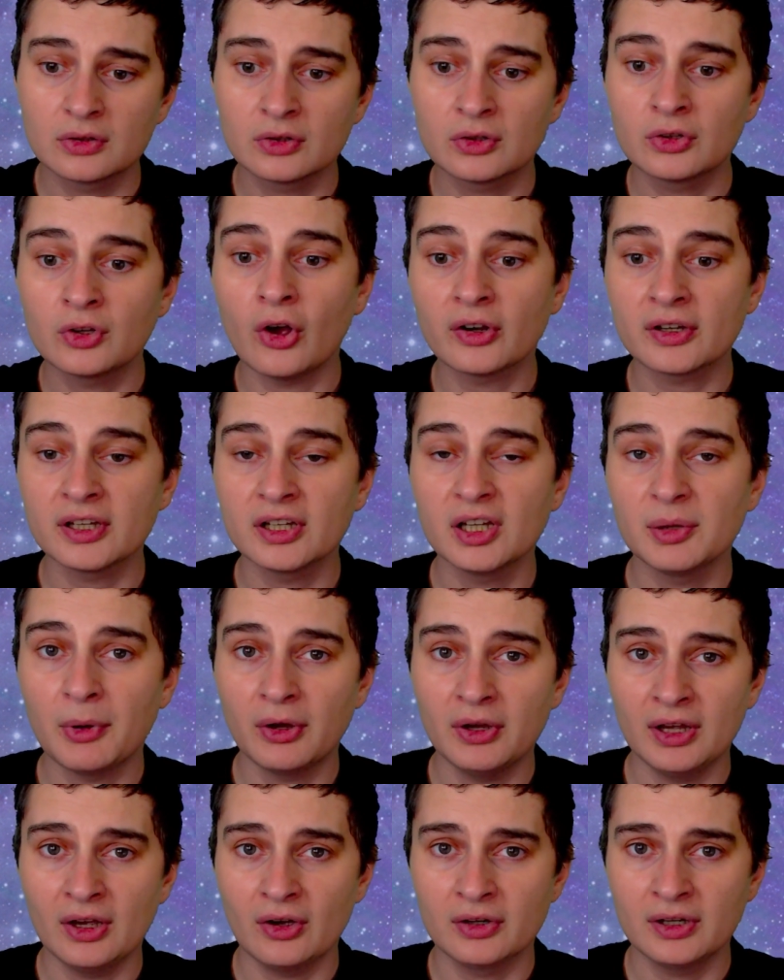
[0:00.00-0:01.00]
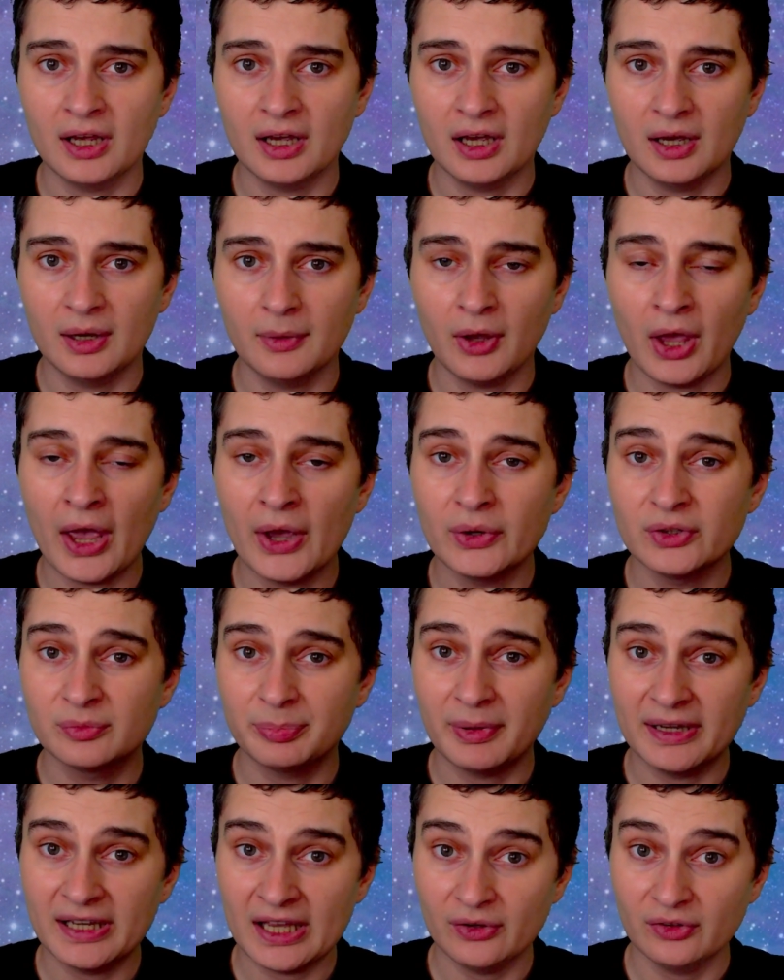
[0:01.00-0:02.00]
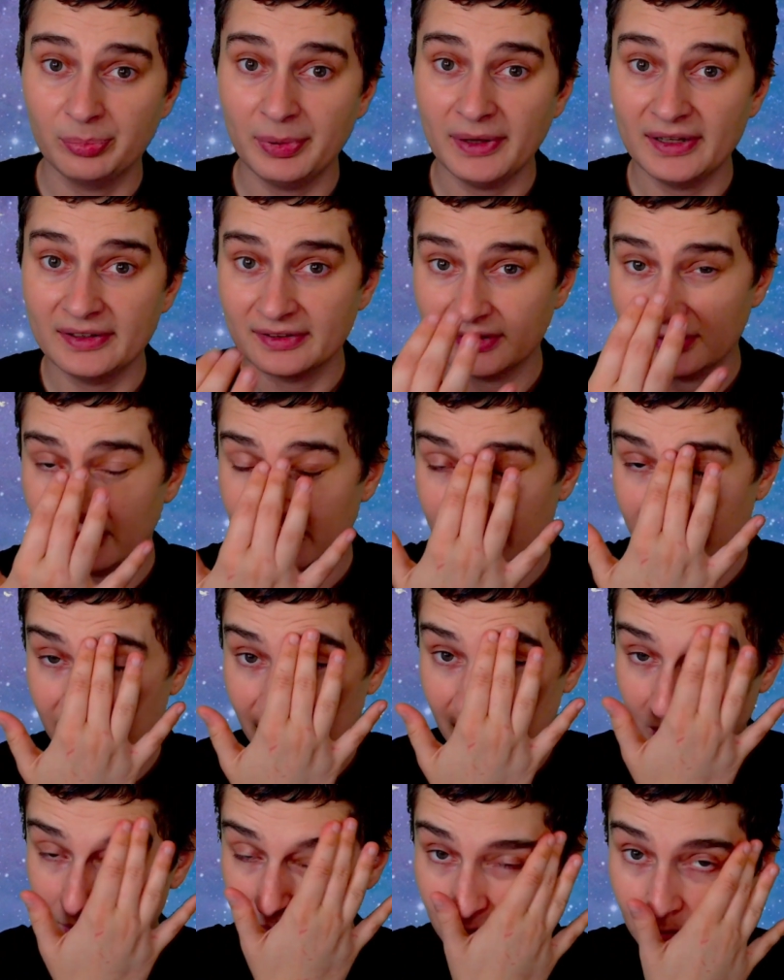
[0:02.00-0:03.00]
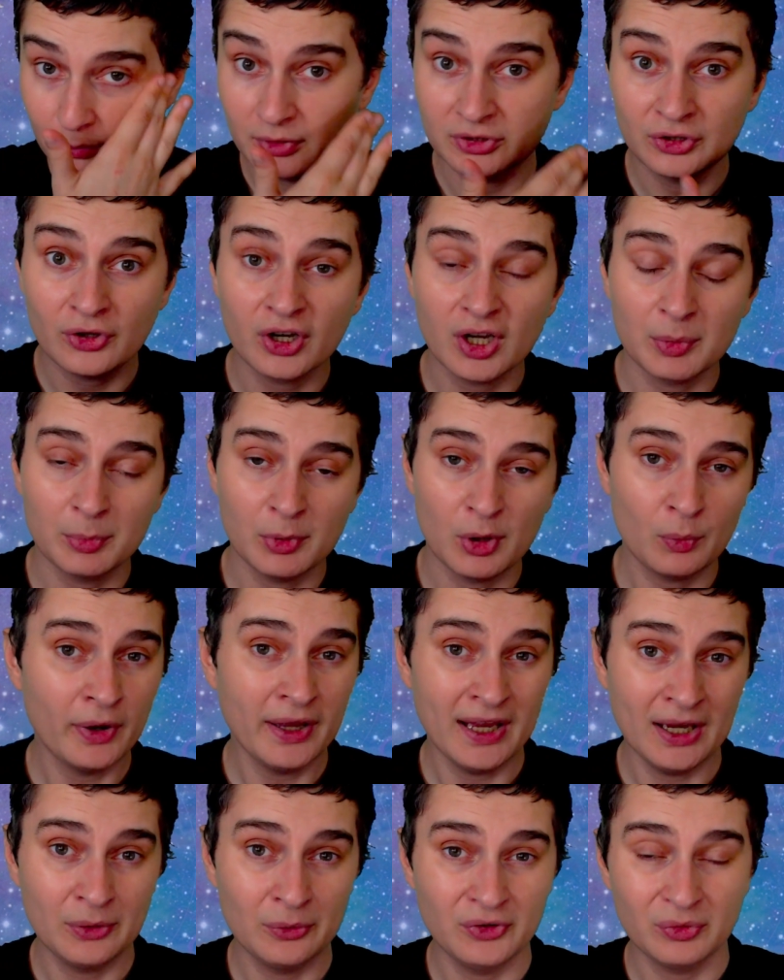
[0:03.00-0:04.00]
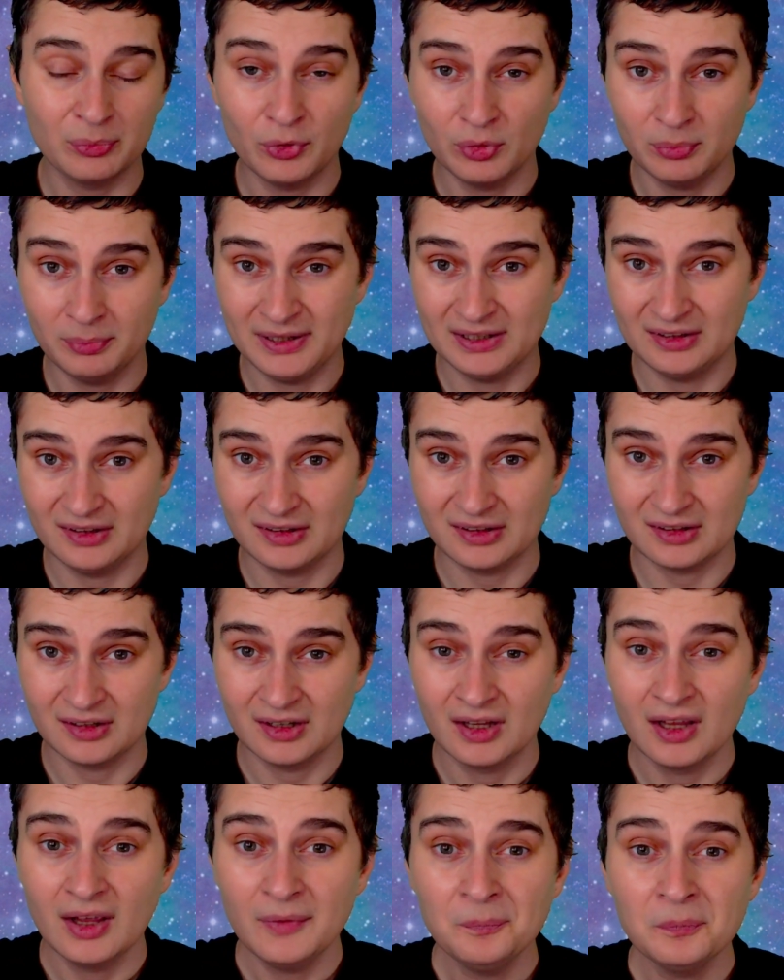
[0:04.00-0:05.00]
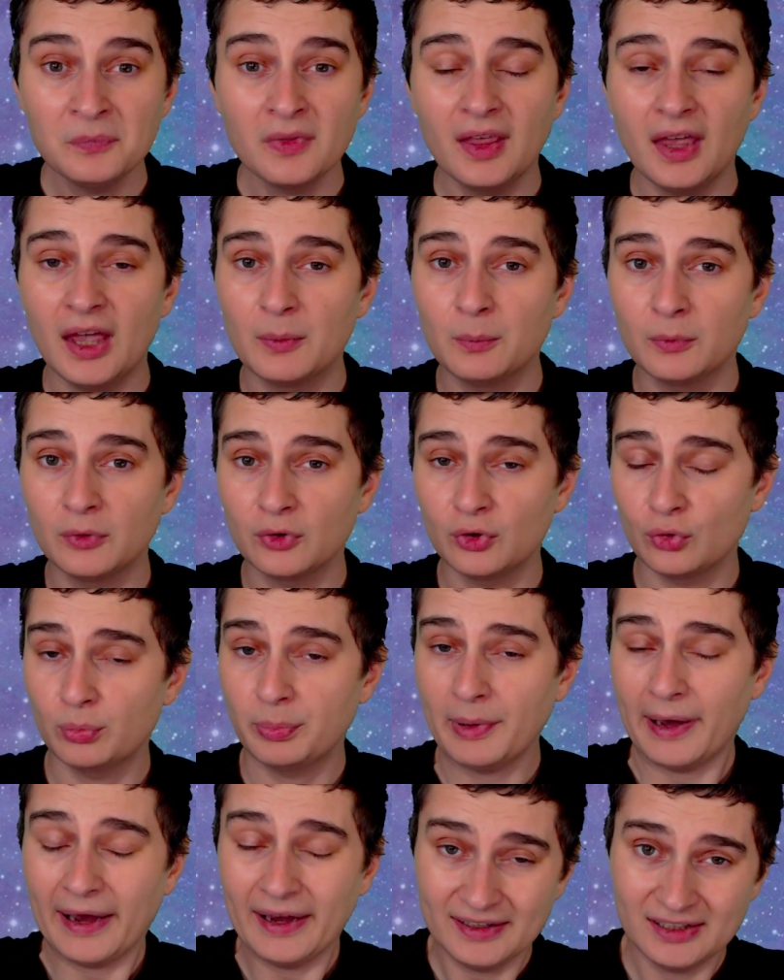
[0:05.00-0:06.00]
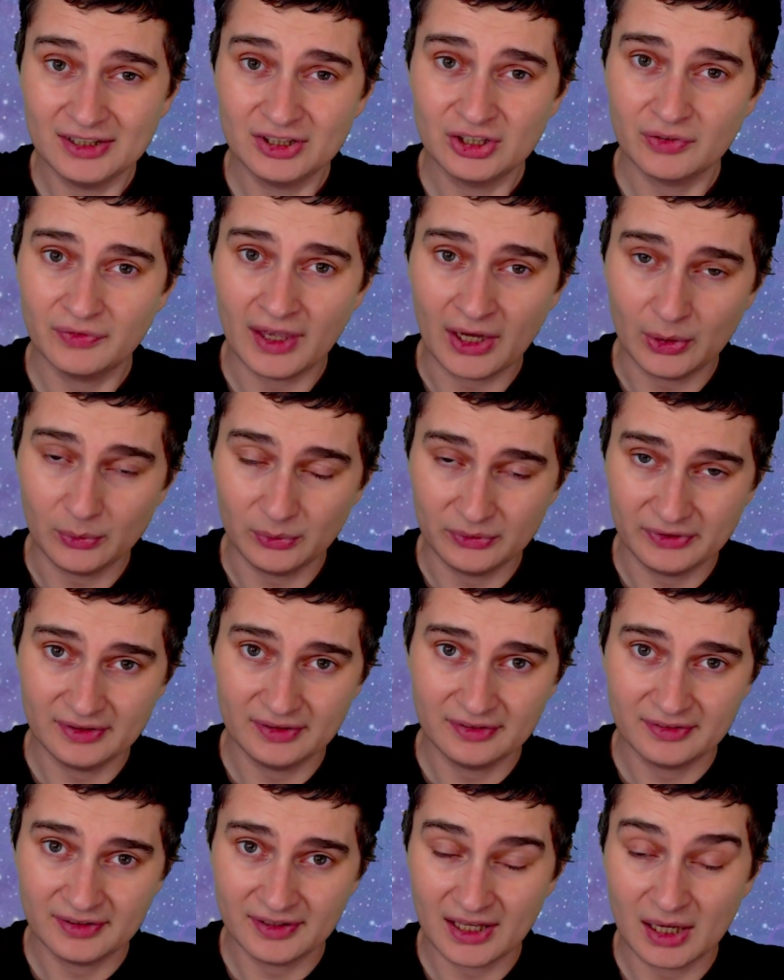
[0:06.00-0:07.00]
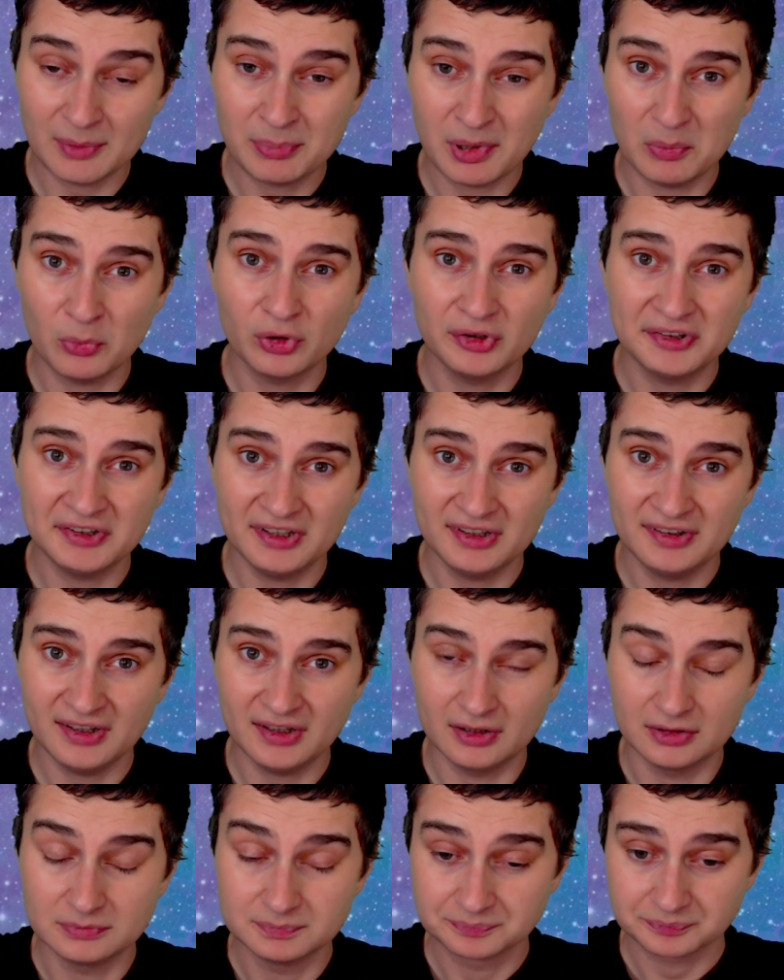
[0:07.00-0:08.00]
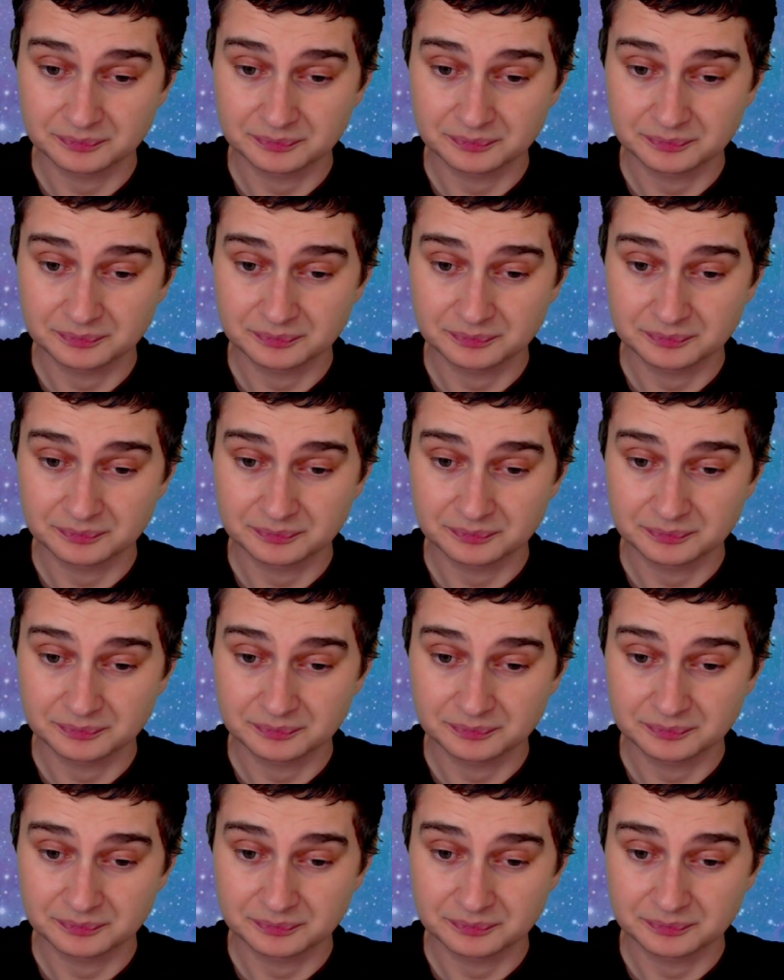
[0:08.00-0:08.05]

talking about it on a house-by-house basis. So we'll talk about what Aries Moon means, and we'll go by each of the houses to get a bit more detail.